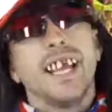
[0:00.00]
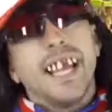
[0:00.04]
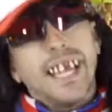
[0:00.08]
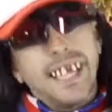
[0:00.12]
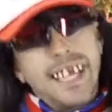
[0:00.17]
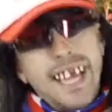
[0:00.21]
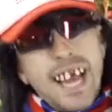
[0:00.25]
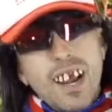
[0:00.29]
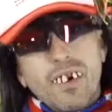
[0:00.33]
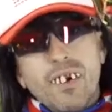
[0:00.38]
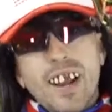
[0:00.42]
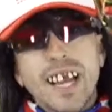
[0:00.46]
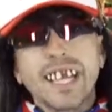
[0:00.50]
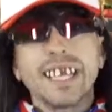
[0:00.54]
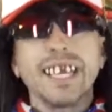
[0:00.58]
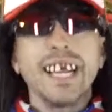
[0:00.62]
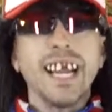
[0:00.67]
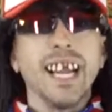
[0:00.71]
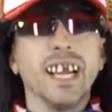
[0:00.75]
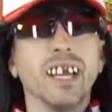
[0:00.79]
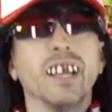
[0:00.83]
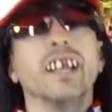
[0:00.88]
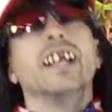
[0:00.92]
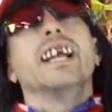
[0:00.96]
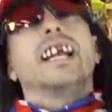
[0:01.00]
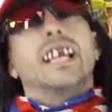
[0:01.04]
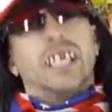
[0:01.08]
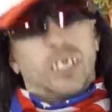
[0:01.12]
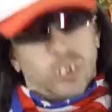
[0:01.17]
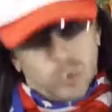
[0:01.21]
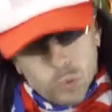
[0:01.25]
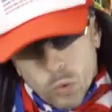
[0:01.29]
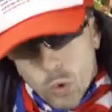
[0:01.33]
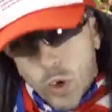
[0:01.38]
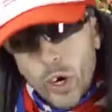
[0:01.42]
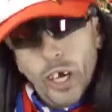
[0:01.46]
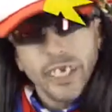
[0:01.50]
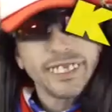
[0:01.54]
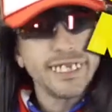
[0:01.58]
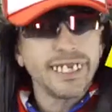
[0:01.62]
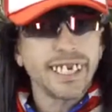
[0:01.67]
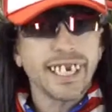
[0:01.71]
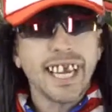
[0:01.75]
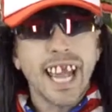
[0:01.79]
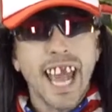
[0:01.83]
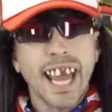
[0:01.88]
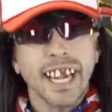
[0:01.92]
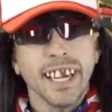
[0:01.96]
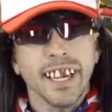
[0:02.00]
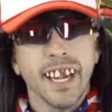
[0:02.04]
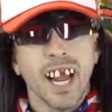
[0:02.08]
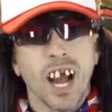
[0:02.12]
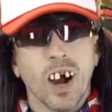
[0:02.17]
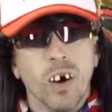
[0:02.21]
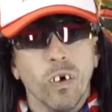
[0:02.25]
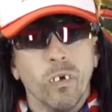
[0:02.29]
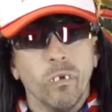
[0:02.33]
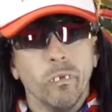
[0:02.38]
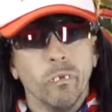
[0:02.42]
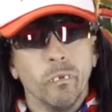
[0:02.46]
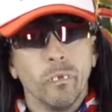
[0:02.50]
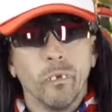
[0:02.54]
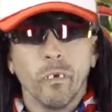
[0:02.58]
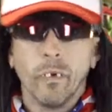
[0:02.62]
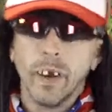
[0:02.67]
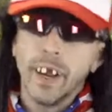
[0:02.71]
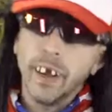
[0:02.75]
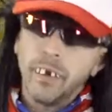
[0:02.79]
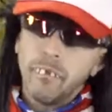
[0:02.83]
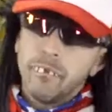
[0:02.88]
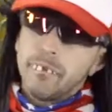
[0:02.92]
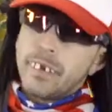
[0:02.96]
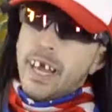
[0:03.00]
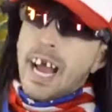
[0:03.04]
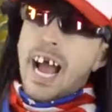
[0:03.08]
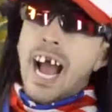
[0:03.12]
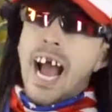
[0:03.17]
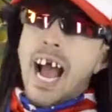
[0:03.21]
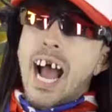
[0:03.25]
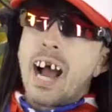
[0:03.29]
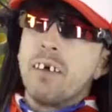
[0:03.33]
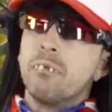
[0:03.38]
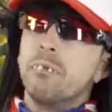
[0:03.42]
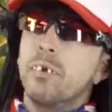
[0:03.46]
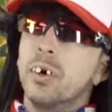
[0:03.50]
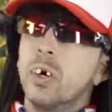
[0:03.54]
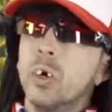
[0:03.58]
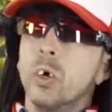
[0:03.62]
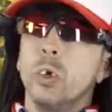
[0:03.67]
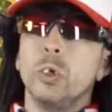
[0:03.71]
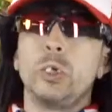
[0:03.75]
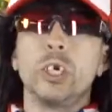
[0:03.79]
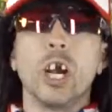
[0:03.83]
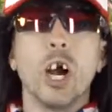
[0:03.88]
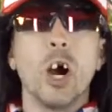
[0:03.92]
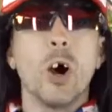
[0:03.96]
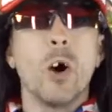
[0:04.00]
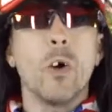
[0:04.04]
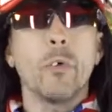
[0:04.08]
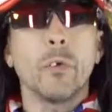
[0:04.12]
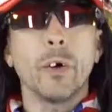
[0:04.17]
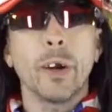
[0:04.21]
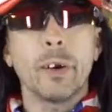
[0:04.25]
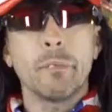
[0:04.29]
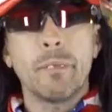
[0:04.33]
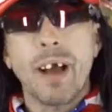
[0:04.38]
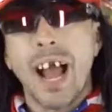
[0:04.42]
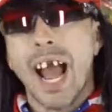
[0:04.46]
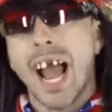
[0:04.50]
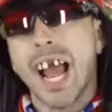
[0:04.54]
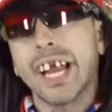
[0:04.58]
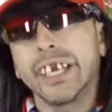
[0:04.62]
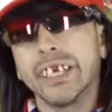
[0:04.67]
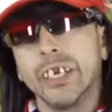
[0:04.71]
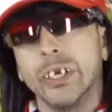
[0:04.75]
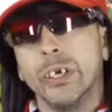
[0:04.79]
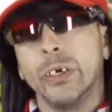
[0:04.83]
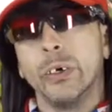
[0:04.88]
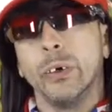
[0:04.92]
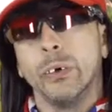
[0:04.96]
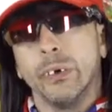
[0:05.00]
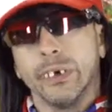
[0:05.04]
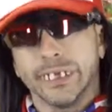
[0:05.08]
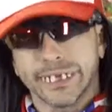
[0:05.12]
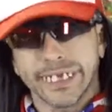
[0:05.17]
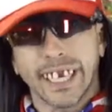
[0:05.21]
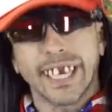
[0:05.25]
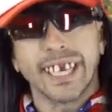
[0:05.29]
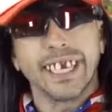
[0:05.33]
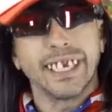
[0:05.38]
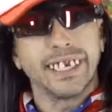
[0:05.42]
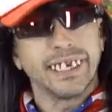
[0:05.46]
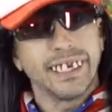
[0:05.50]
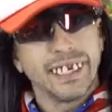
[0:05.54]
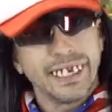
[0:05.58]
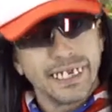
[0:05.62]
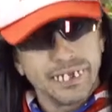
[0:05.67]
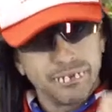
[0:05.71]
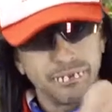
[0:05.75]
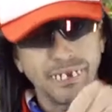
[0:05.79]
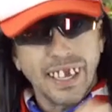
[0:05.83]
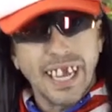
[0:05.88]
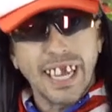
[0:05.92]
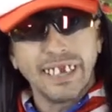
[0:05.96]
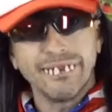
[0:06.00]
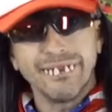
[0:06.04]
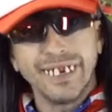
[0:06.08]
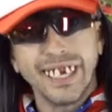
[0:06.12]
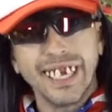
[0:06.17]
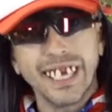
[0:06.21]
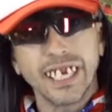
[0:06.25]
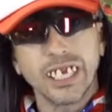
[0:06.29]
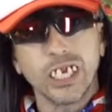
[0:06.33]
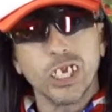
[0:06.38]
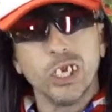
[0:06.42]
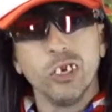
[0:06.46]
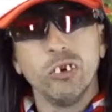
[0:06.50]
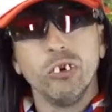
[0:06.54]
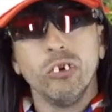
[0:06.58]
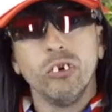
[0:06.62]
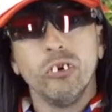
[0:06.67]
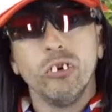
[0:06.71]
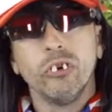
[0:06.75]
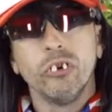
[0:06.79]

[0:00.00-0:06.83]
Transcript: And there right there is what you gotta know. Well, I'm Boudreaux from the Bayou saying bye-bye you.